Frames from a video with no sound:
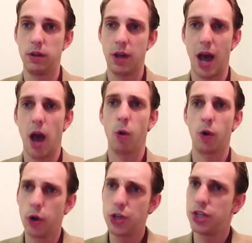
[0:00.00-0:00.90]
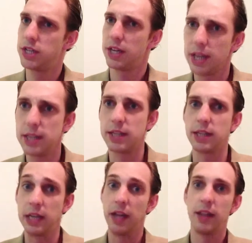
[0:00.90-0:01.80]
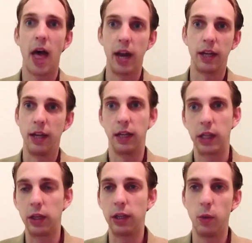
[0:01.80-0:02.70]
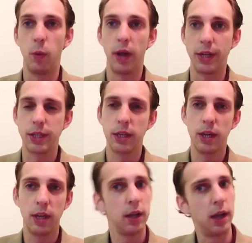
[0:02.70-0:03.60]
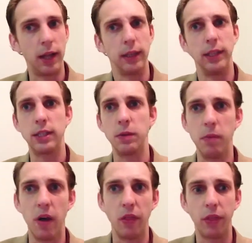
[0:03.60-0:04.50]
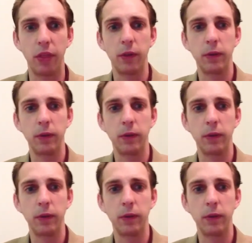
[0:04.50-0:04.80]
How urgent is it that it can clearly wait at least a month?